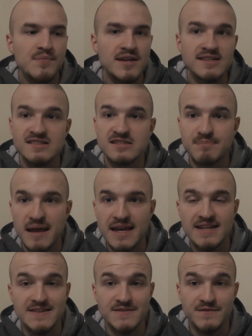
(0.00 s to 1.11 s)
his
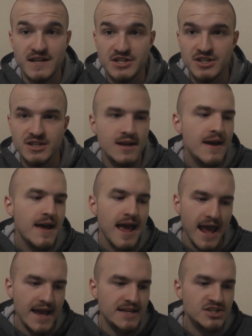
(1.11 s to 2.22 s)
speed, his vision.
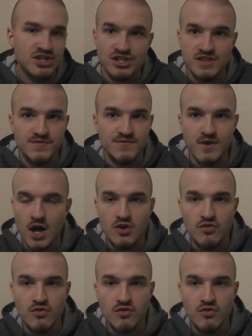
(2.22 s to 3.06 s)
He's just a